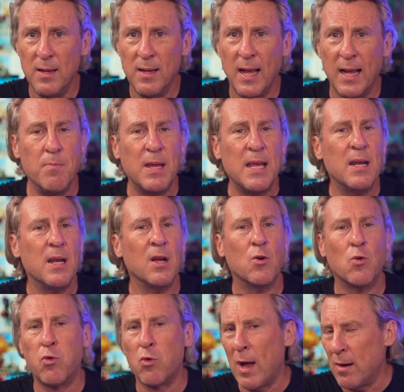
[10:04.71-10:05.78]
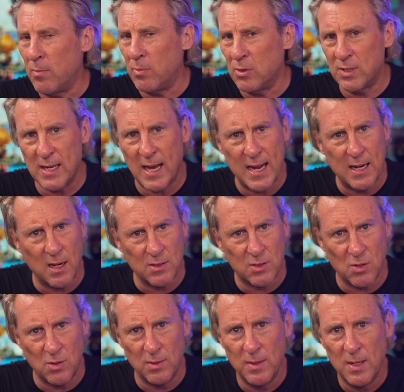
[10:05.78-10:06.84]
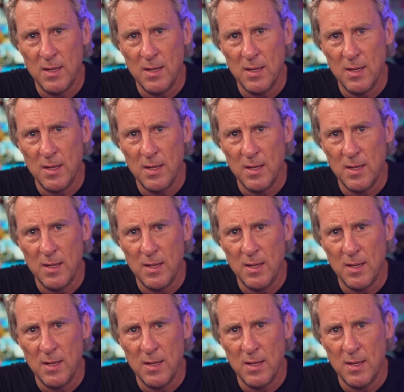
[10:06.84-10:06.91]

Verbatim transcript: and can be an incredible side hustle.